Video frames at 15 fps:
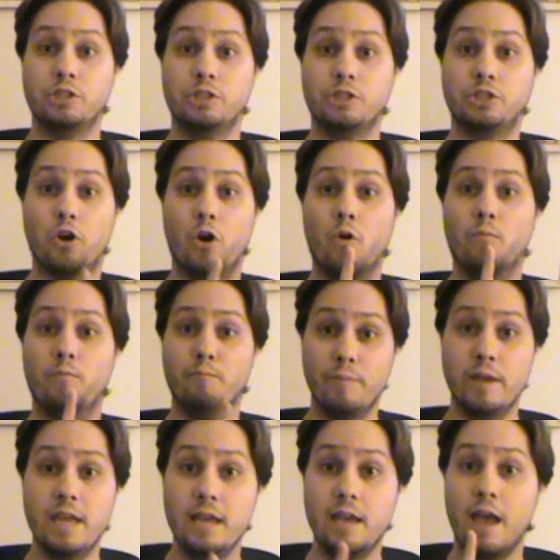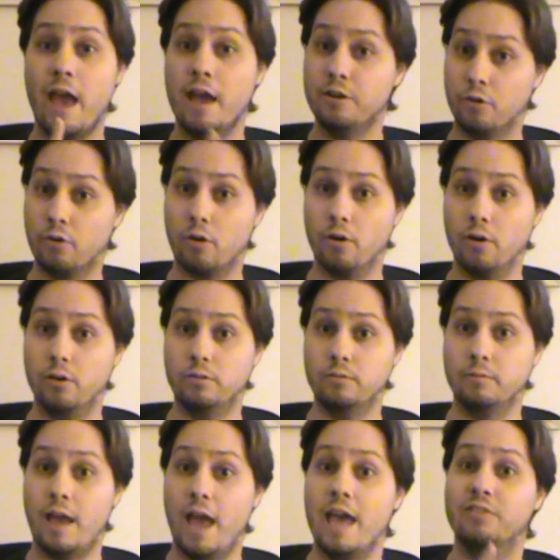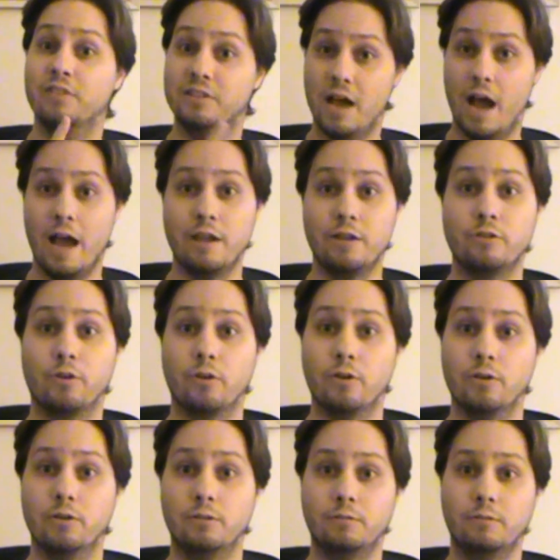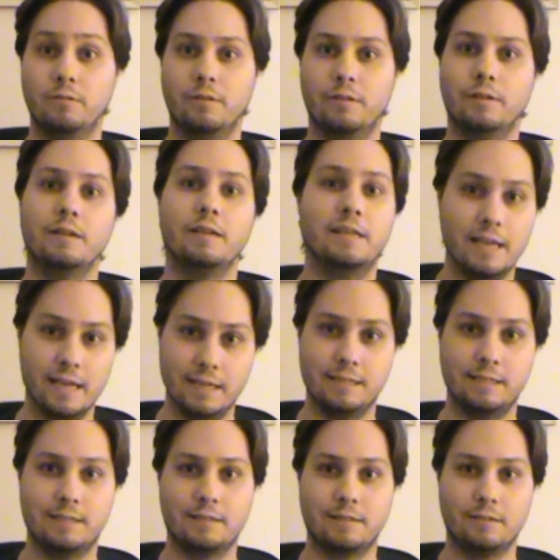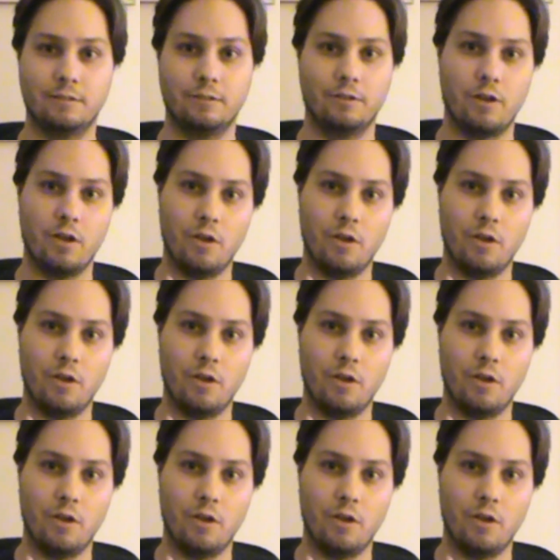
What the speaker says: So Me and Earl and the Dying Girl gets